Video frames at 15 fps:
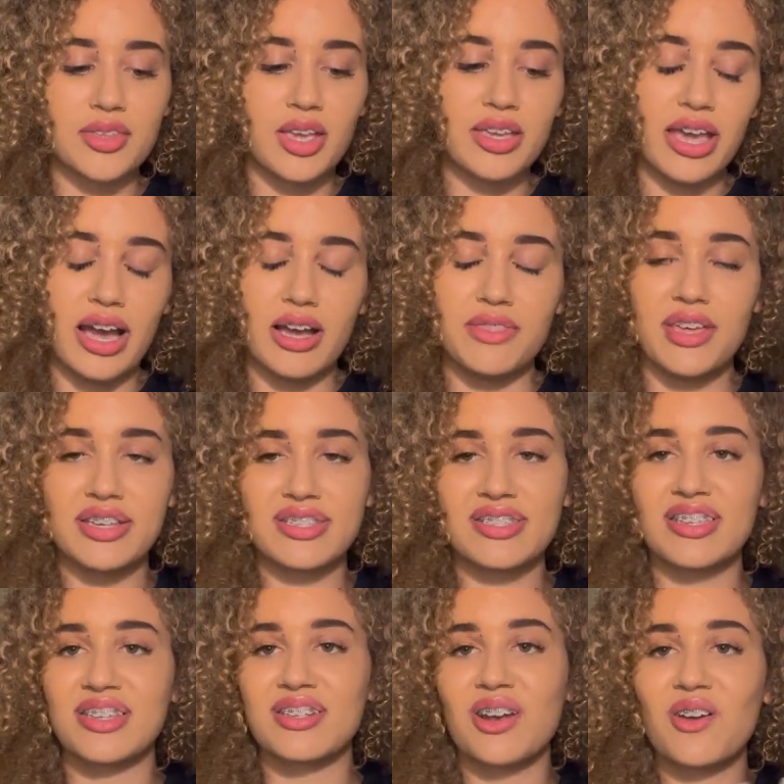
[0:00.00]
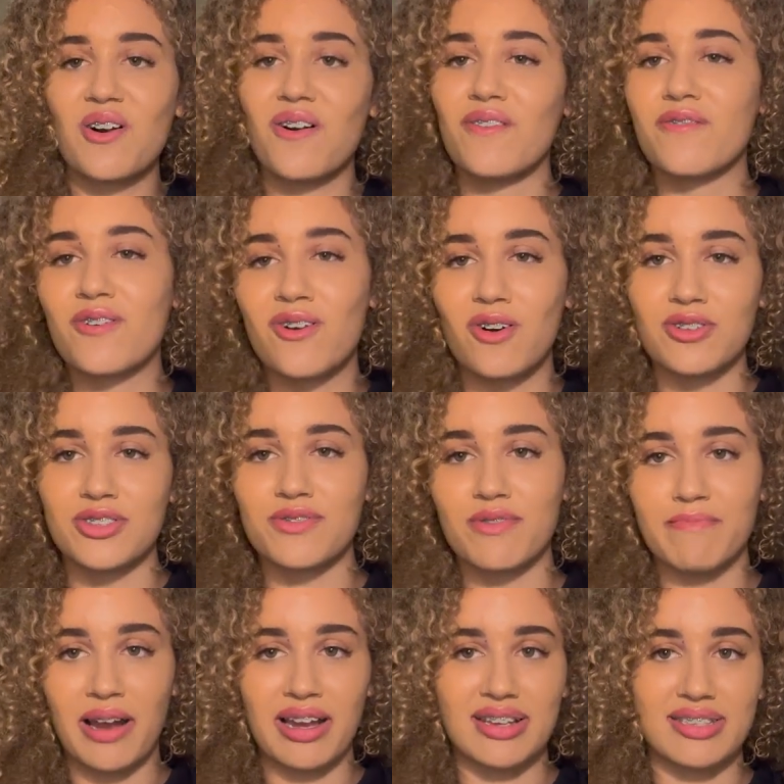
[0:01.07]
yeah there's a, there's a lot of cons
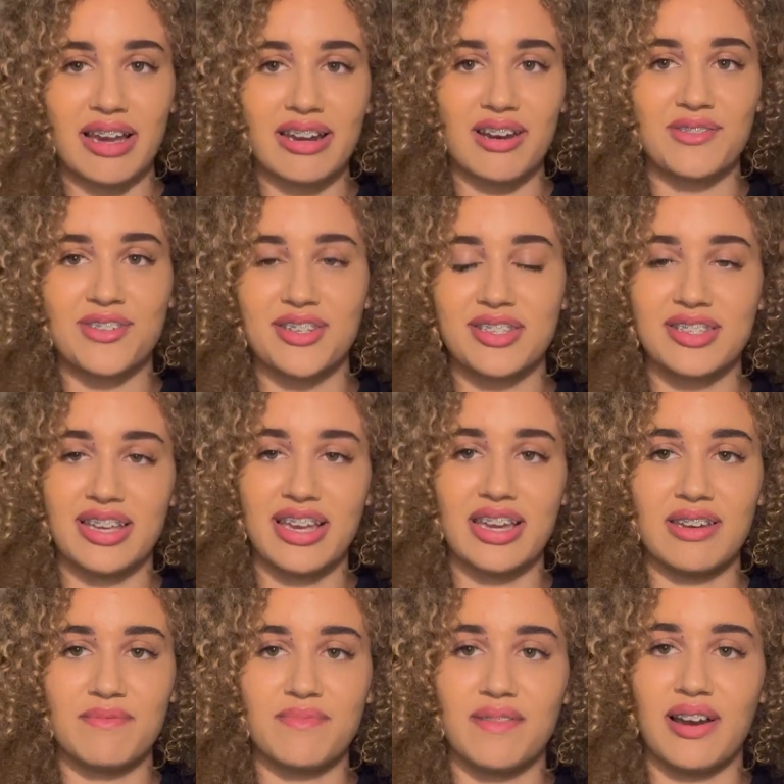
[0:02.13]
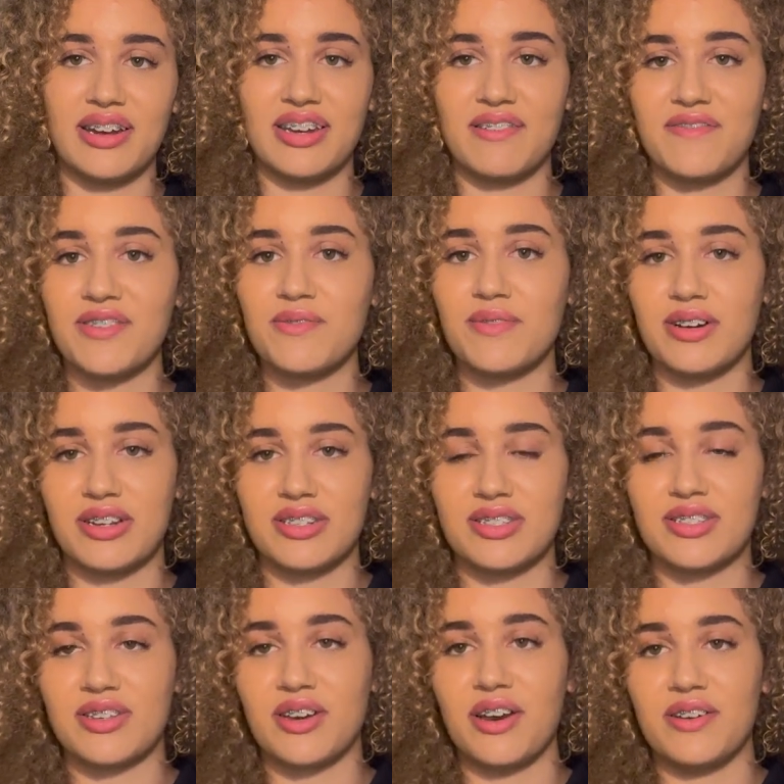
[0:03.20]
with bankside i'll just say and if you want
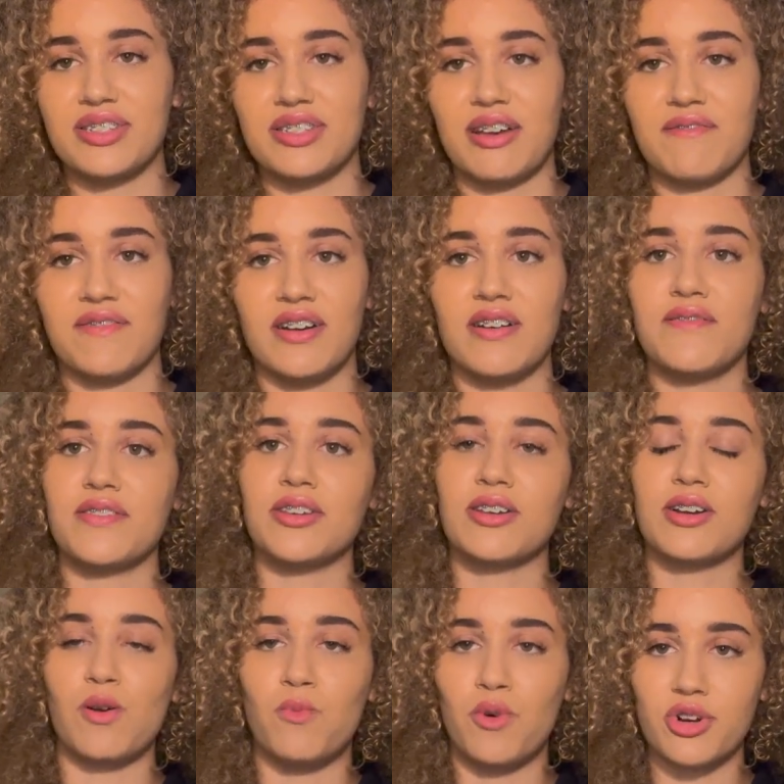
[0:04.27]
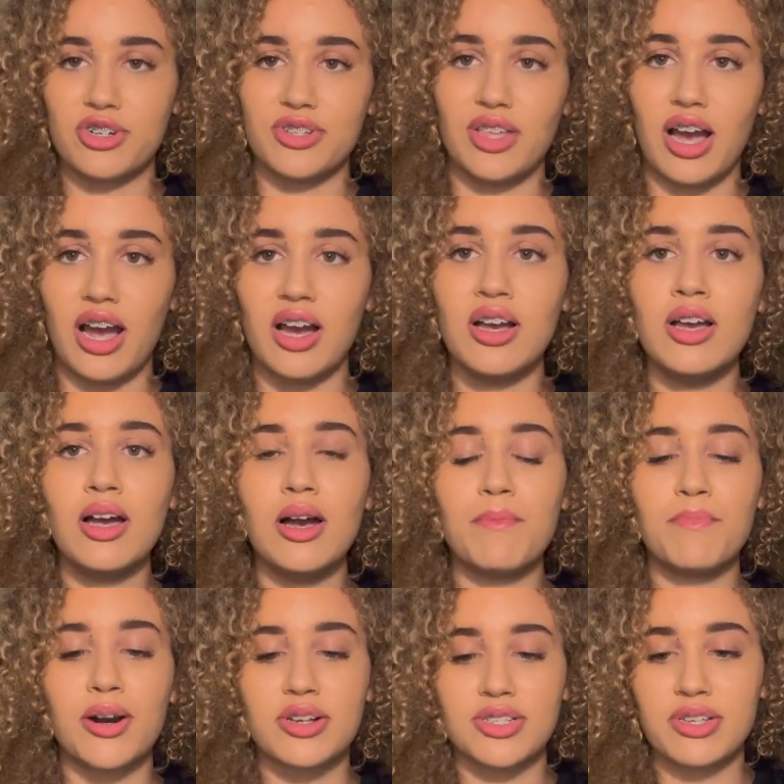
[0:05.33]
to go into that further you can watch that
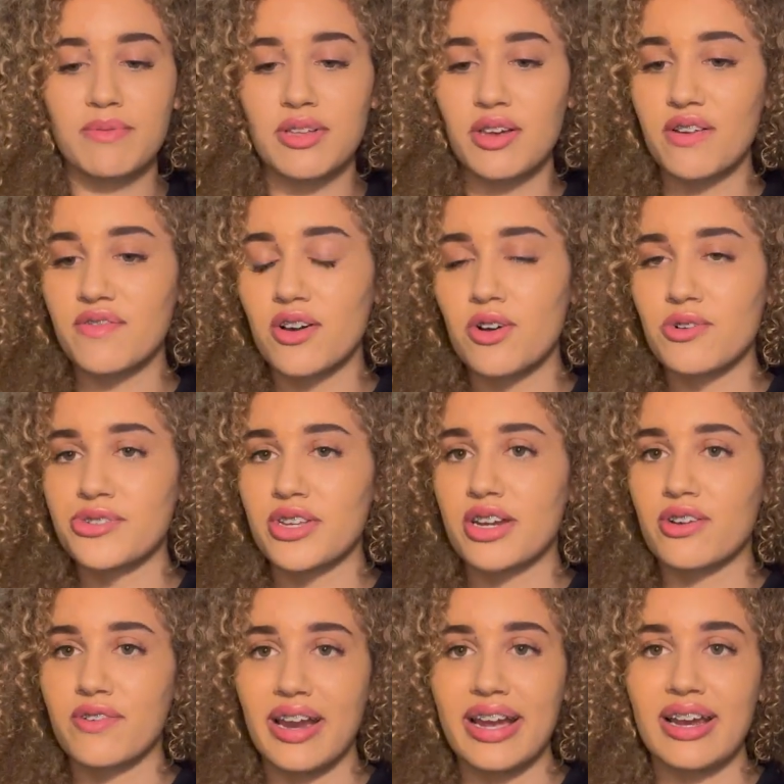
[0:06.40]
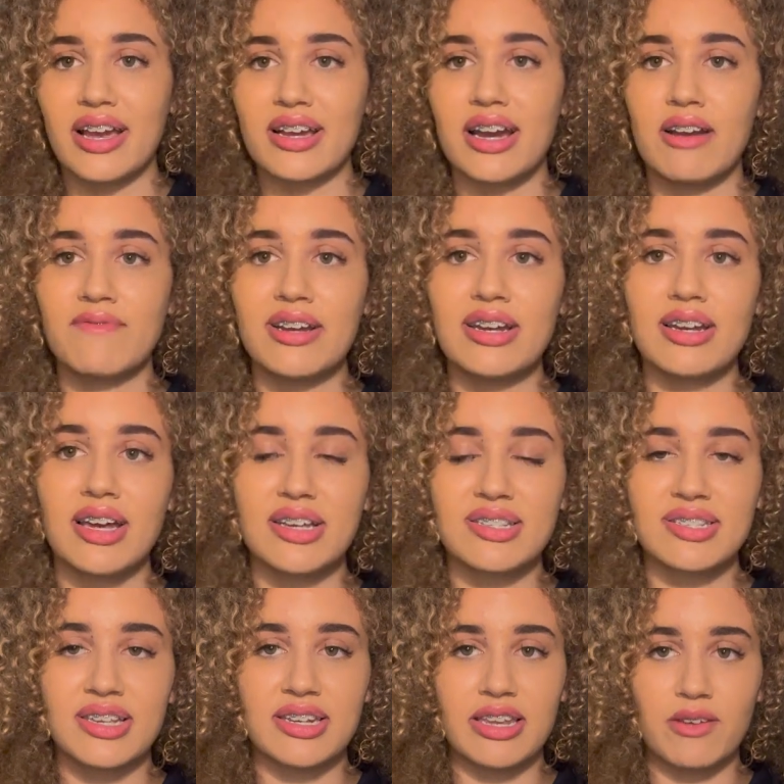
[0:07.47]
but some of the other halls are great like i really like
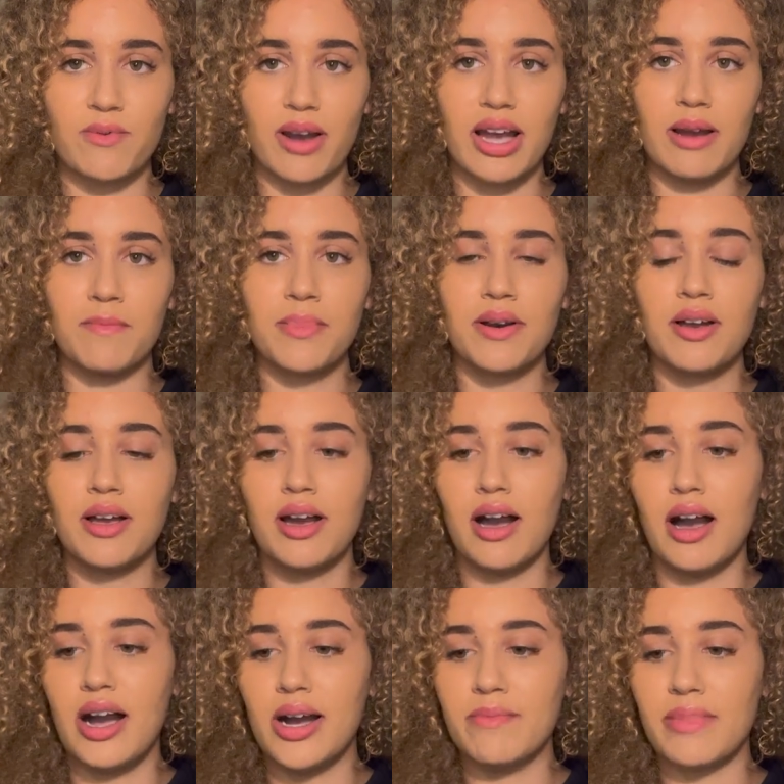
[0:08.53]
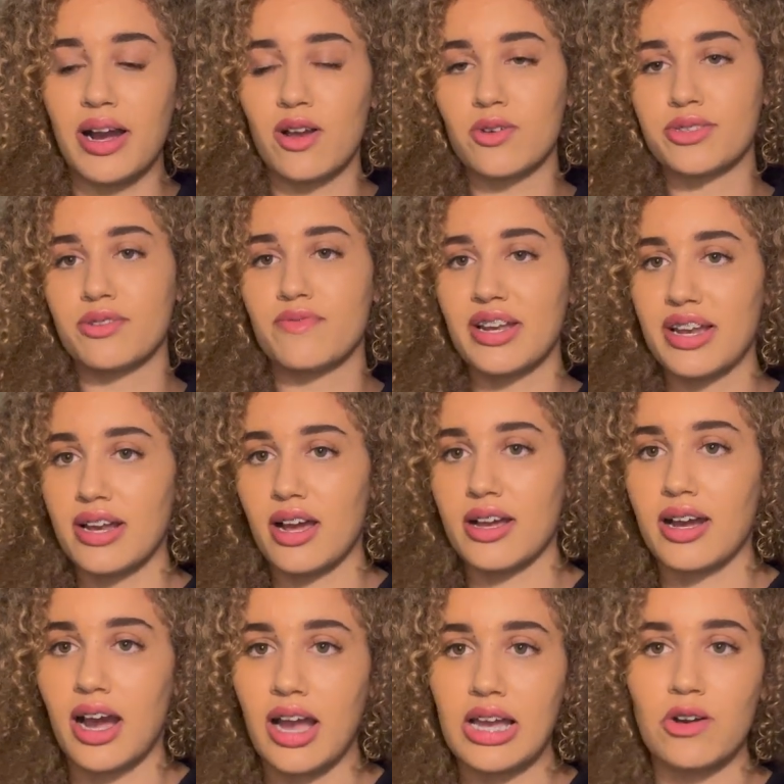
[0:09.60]
Sidney Webb um i also really
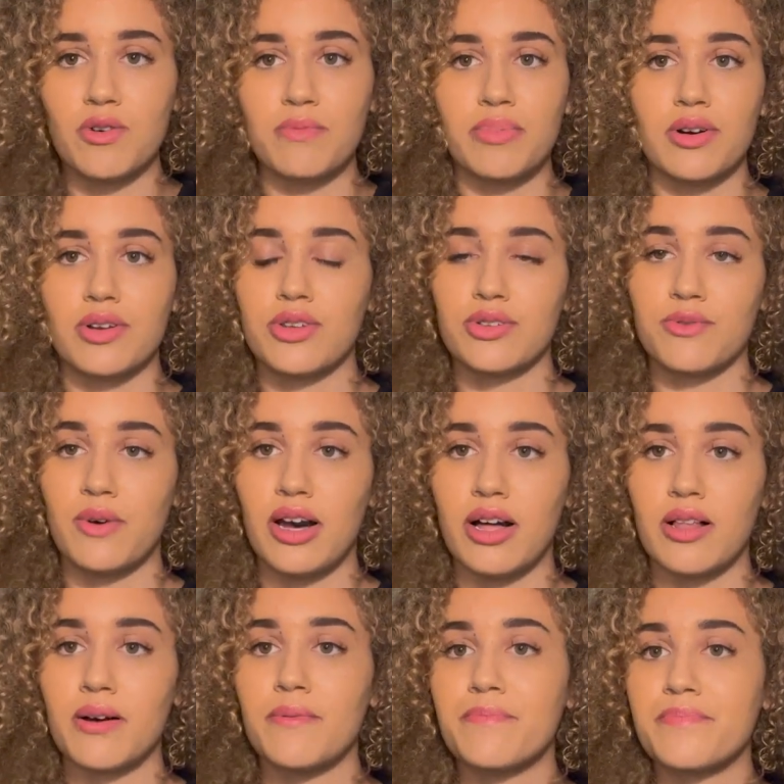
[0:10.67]
like High Holborn as well